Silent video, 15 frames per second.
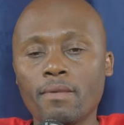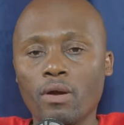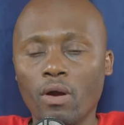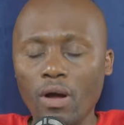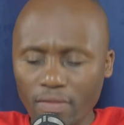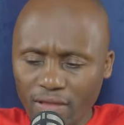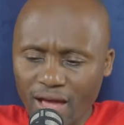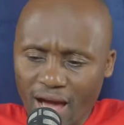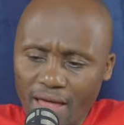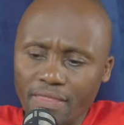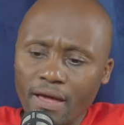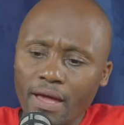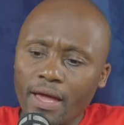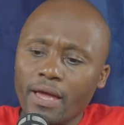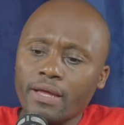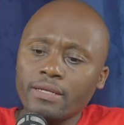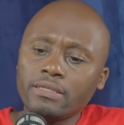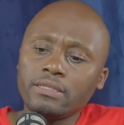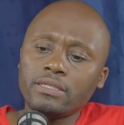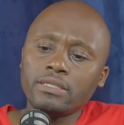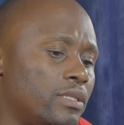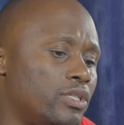On the other
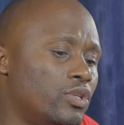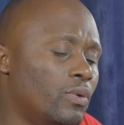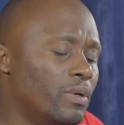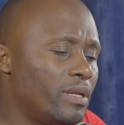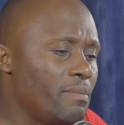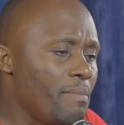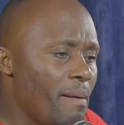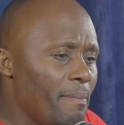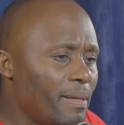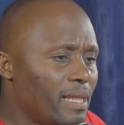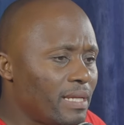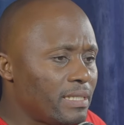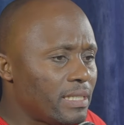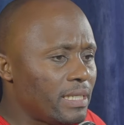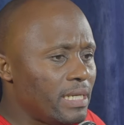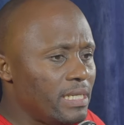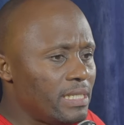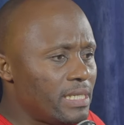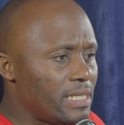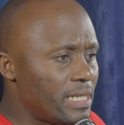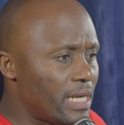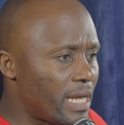hand, you will remember that
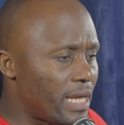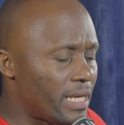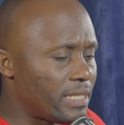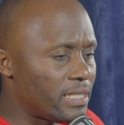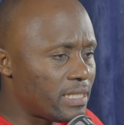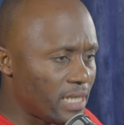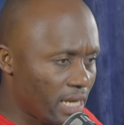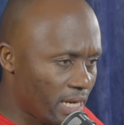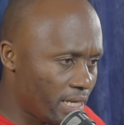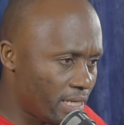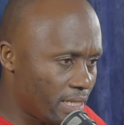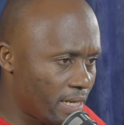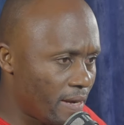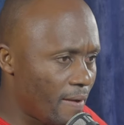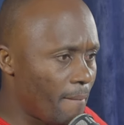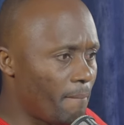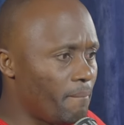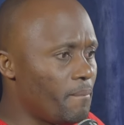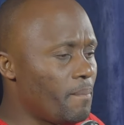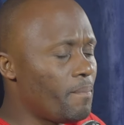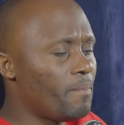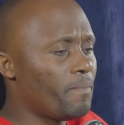ETA said
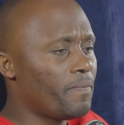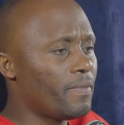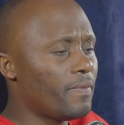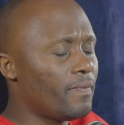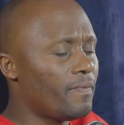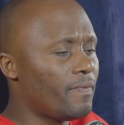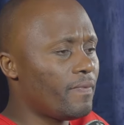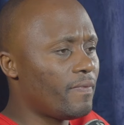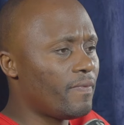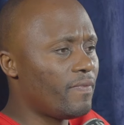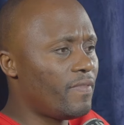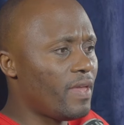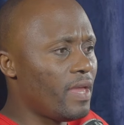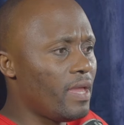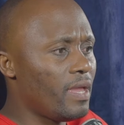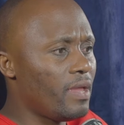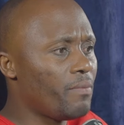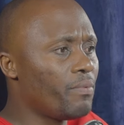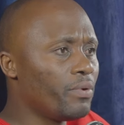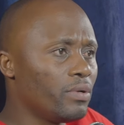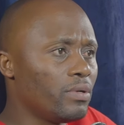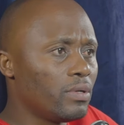they
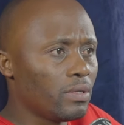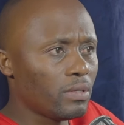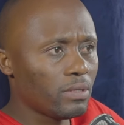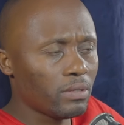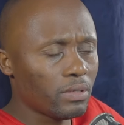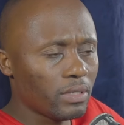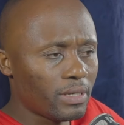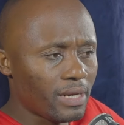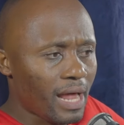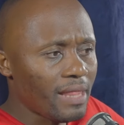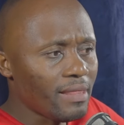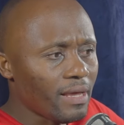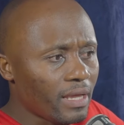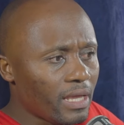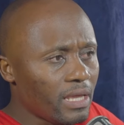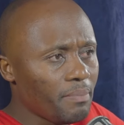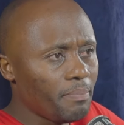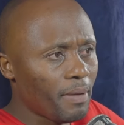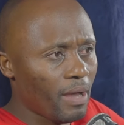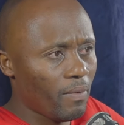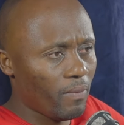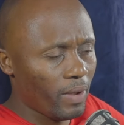will rather keep
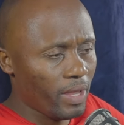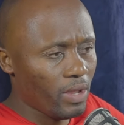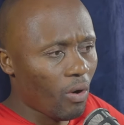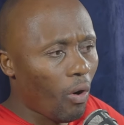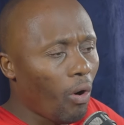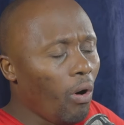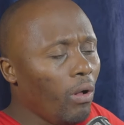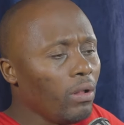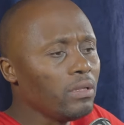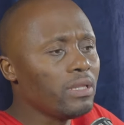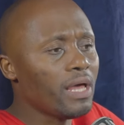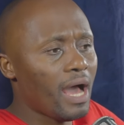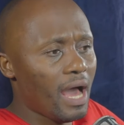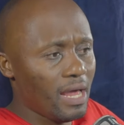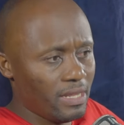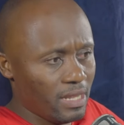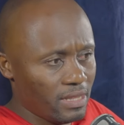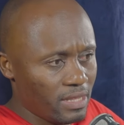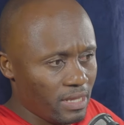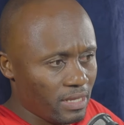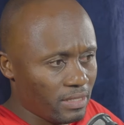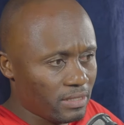away all the other
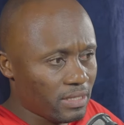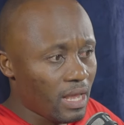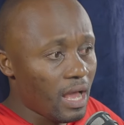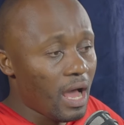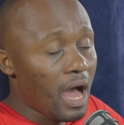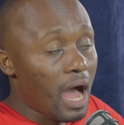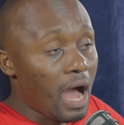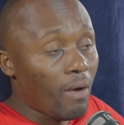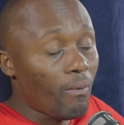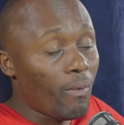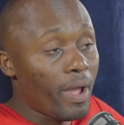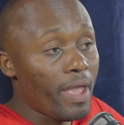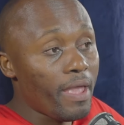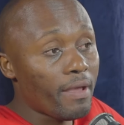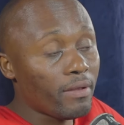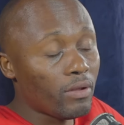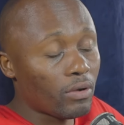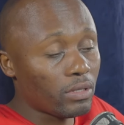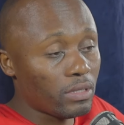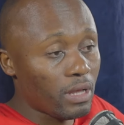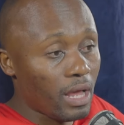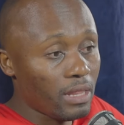things away, look at
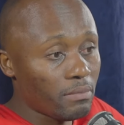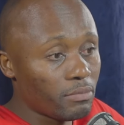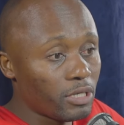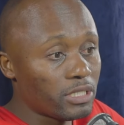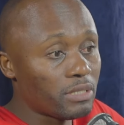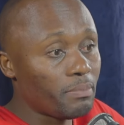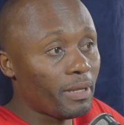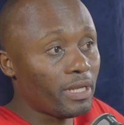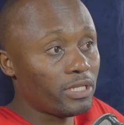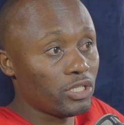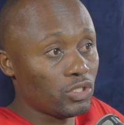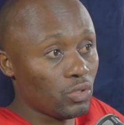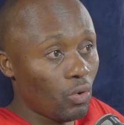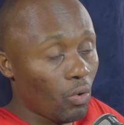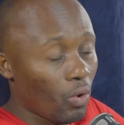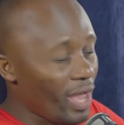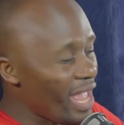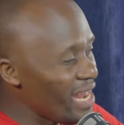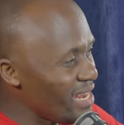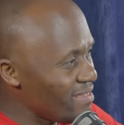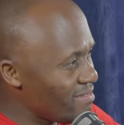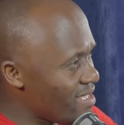the other municipalities or
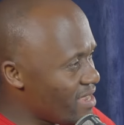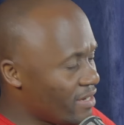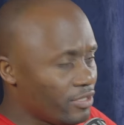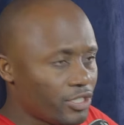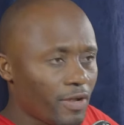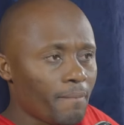anything